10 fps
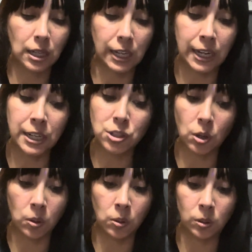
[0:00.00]
and it's
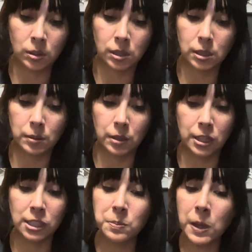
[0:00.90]
old.
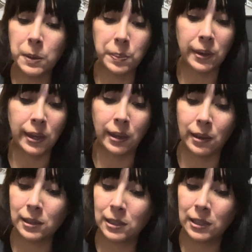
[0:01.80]
This might be
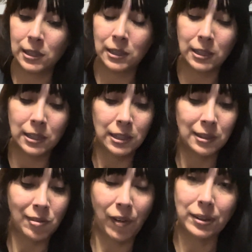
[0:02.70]

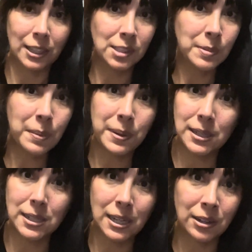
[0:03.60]
a
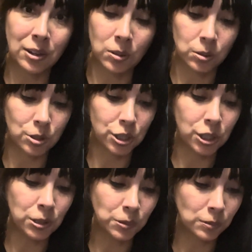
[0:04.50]
10-year-old
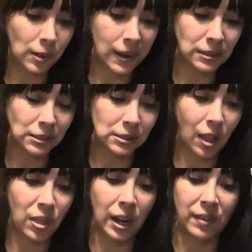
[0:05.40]
shoe
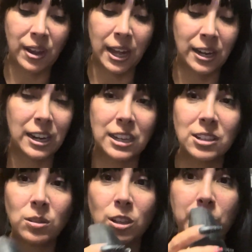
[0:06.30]
that I've had. It
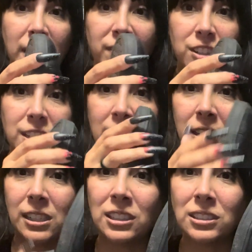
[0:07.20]
don't look bad for 10
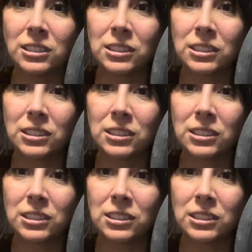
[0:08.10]
years.